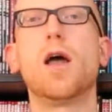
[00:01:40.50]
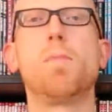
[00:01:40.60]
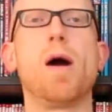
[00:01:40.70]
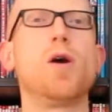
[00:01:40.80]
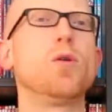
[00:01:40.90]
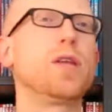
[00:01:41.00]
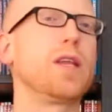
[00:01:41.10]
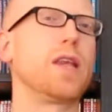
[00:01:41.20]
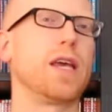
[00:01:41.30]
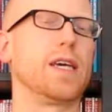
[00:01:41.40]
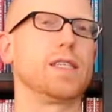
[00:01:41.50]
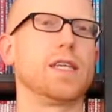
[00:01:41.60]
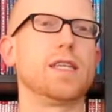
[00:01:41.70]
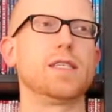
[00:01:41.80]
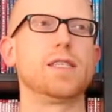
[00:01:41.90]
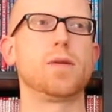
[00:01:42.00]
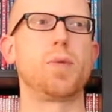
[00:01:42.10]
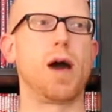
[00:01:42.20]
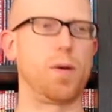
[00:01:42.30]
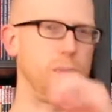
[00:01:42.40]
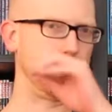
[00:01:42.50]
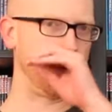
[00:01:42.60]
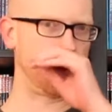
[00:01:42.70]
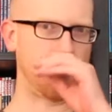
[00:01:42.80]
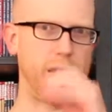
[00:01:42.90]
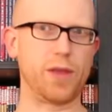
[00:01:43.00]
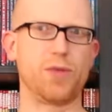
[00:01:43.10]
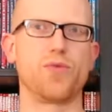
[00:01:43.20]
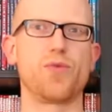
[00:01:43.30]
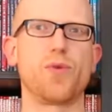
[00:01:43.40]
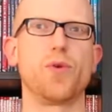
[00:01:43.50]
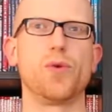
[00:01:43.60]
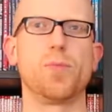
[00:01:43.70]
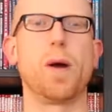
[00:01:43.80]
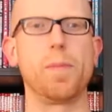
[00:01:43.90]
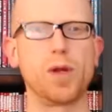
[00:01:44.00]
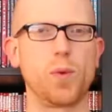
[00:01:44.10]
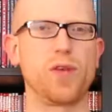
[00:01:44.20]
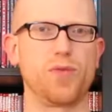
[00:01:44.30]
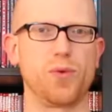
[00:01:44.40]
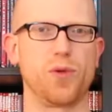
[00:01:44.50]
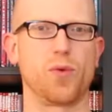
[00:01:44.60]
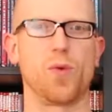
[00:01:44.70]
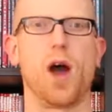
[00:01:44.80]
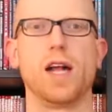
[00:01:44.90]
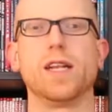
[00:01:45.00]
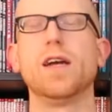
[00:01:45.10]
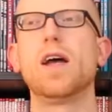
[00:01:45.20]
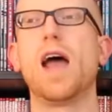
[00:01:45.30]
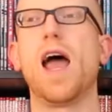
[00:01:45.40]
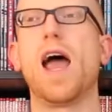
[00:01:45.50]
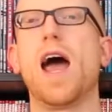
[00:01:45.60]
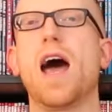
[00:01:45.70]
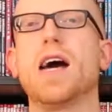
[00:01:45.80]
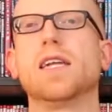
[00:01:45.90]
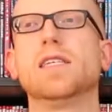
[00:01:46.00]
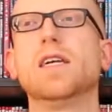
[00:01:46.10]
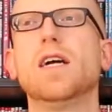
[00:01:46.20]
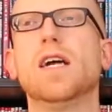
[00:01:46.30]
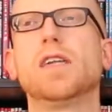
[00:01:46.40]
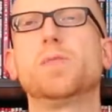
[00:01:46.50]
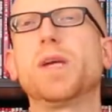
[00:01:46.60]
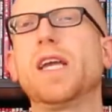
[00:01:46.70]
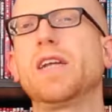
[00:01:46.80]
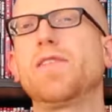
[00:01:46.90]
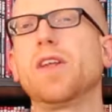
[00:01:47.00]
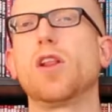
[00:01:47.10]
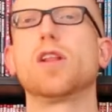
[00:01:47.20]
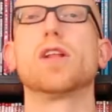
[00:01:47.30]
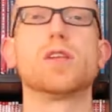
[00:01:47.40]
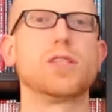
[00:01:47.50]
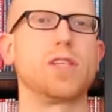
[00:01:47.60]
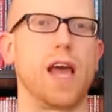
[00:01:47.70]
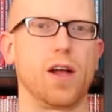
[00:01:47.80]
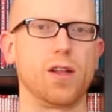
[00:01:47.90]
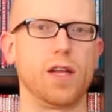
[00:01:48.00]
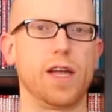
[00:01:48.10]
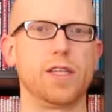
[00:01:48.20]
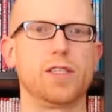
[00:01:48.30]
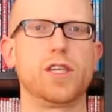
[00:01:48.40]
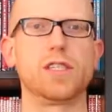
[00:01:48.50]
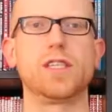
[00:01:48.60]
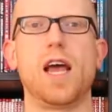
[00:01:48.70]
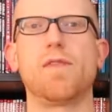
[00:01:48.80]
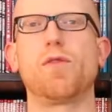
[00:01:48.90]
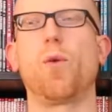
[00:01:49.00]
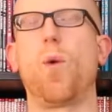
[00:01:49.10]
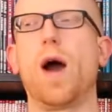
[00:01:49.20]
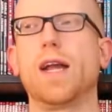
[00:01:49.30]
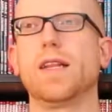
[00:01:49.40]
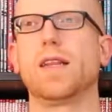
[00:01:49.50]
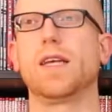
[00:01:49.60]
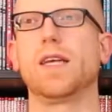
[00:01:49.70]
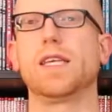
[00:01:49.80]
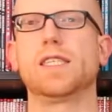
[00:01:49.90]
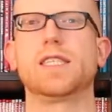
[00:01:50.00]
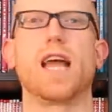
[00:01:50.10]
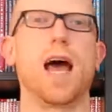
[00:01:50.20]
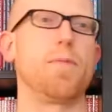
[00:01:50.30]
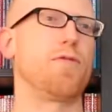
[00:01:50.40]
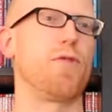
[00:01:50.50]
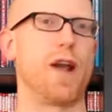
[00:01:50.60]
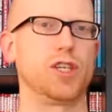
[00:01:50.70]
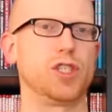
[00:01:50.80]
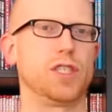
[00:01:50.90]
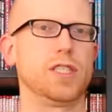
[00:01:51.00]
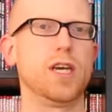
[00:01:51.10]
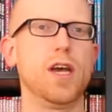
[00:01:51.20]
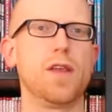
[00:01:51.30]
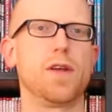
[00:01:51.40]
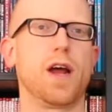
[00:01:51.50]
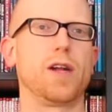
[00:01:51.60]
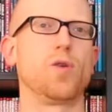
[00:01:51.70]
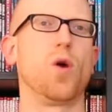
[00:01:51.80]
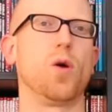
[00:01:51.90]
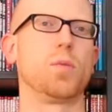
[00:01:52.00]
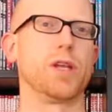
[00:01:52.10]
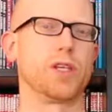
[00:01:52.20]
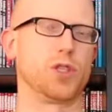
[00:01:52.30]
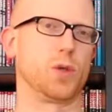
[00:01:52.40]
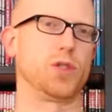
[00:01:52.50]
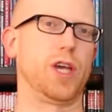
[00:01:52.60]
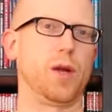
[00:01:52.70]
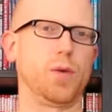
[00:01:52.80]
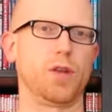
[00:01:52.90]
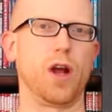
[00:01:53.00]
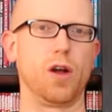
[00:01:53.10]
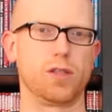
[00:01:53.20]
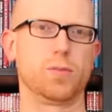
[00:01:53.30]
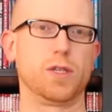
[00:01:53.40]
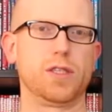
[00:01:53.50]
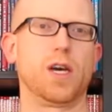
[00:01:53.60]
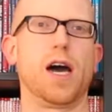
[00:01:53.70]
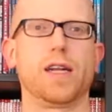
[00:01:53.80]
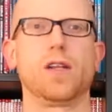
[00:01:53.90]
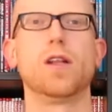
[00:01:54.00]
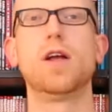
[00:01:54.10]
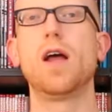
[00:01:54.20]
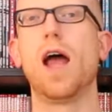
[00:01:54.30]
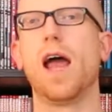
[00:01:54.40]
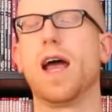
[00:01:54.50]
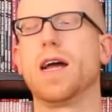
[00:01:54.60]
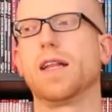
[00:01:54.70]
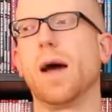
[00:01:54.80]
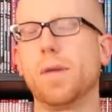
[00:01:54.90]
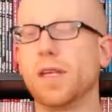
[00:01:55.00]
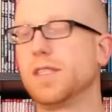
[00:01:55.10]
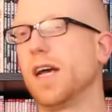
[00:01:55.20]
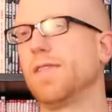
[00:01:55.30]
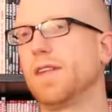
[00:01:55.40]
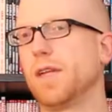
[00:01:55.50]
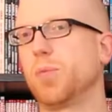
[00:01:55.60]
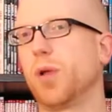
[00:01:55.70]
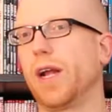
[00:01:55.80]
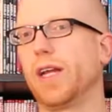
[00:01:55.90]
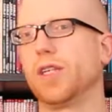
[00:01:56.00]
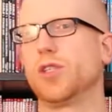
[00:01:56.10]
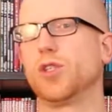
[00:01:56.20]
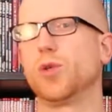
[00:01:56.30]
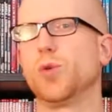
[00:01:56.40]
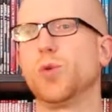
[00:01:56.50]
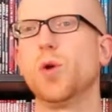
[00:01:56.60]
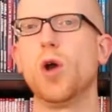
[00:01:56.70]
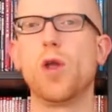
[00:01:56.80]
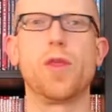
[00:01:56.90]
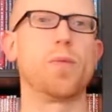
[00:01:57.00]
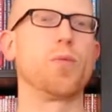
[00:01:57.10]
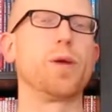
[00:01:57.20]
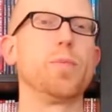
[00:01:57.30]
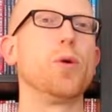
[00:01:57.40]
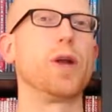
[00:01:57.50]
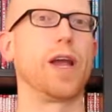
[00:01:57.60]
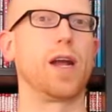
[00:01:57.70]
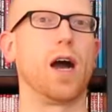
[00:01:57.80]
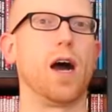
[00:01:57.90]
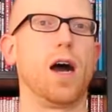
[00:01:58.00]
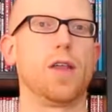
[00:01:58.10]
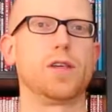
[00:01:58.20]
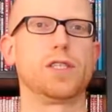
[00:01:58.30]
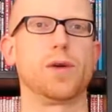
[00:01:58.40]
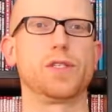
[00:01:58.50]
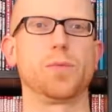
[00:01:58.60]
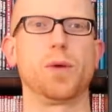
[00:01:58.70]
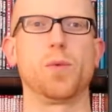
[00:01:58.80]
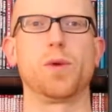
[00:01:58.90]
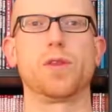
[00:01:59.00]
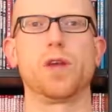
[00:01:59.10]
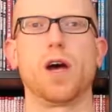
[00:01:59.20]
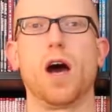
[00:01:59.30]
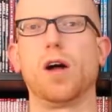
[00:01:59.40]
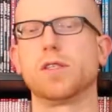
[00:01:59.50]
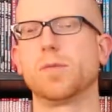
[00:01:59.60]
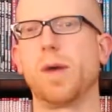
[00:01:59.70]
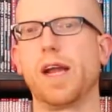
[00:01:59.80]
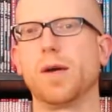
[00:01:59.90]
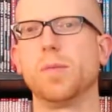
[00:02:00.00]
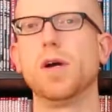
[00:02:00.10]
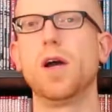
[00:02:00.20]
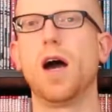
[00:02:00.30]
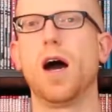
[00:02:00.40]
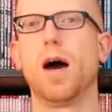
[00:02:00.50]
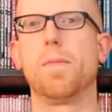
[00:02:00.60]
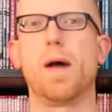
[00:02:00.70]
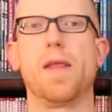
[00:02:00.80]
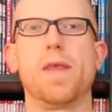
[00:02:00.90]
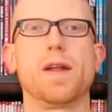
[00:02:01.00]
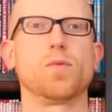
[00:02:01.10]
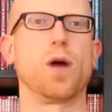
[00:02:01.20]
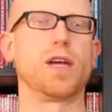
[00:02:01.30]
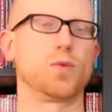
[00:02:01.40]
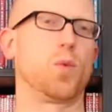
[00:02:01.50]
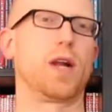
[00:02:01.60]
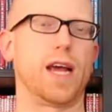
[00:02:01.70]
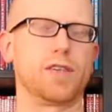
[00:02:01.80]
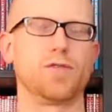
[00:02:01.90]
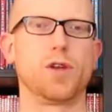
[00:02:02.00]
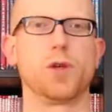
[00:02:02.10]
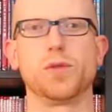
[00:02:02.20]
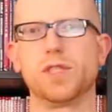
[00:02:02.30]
My only thing is, and this is about midway through the run, and it's beginning to feel a little stale. It doesn't have quite the snap freshness that I normally associate with an Ultimate title. And, this definitely played into them rebooting the series a bit with Ultimatum, and then what has followed